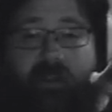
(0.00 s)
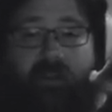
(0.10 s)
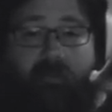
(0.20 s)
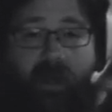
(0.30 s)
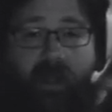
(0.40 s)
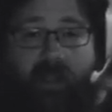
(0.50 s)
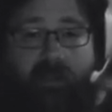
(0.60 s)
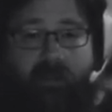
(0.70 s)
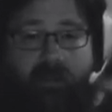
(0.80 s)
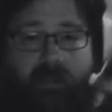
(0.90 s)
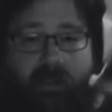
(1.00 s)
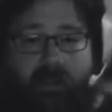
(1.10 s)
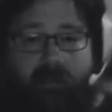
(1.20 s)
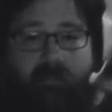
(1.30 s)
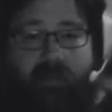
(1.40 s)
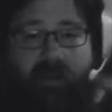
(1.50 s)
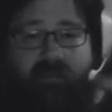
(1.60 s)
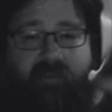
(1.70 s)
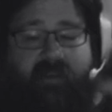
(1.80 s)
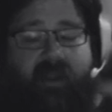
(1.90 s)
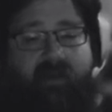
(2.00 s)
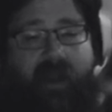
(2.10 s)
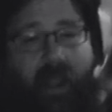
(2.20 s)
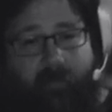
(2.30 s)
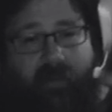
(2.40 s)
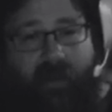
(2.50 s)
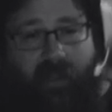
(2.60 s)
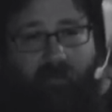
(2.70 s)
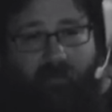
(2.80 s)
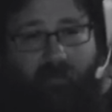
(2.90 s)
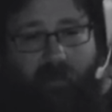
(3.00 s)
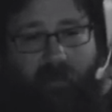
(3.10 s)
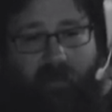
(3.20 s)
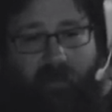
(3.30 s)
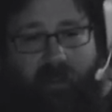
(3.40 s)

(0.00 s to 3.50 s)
his mind because that's never happened to him before.